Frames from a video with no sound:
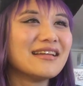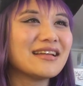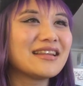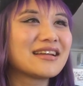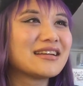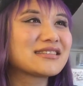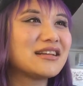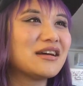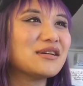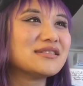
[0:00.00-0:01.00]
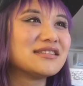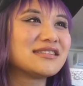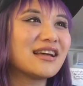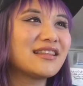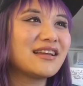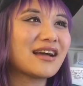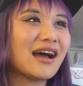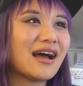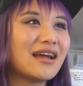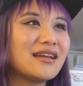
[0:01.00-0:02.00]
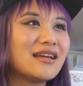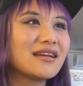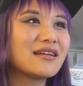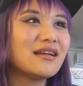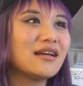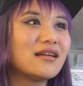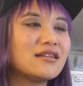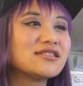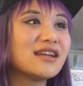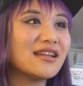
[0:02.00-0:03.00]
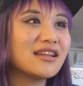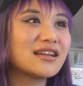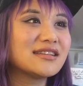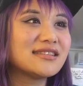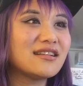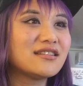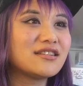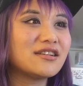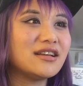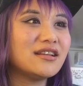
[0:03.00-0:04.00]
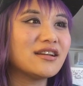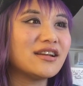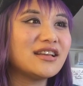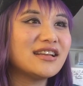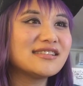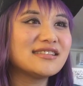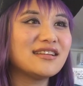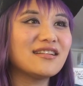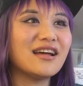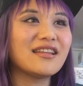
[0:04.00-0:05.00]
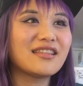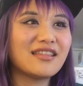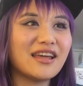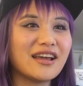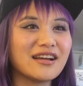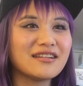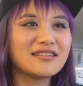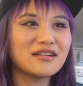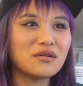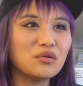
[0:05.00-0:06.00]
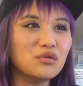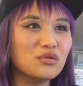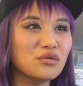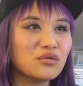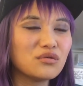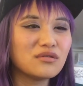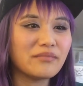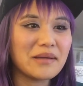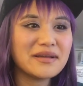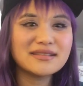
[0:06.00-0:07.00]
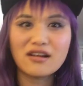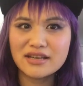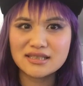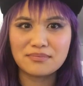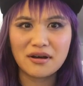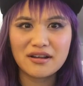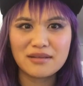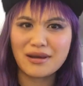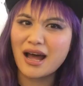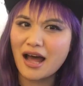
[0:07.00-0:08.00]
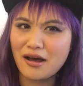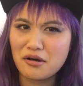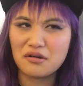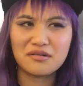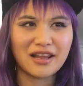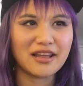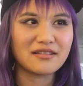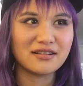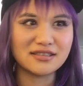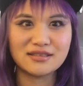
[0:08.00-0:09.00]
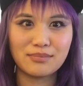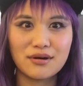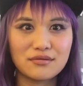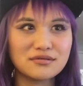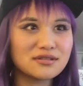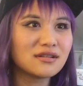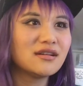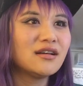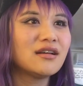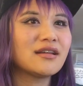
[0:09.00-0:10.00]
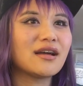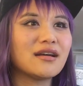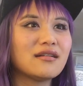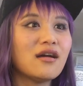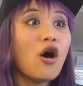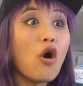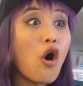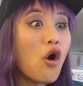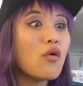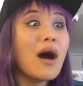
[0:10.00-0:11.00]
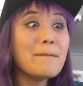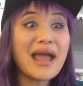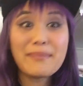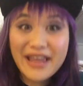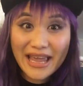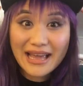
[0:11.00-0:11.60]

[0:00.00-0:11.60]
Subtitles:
nothing in his clothes, there's nothing hiding. There's nothing in the cylinder either. He didn't steal a thing. Oh. Maybe it's on his body, but how? Like, it's just bones. Yeah. Oh, maybe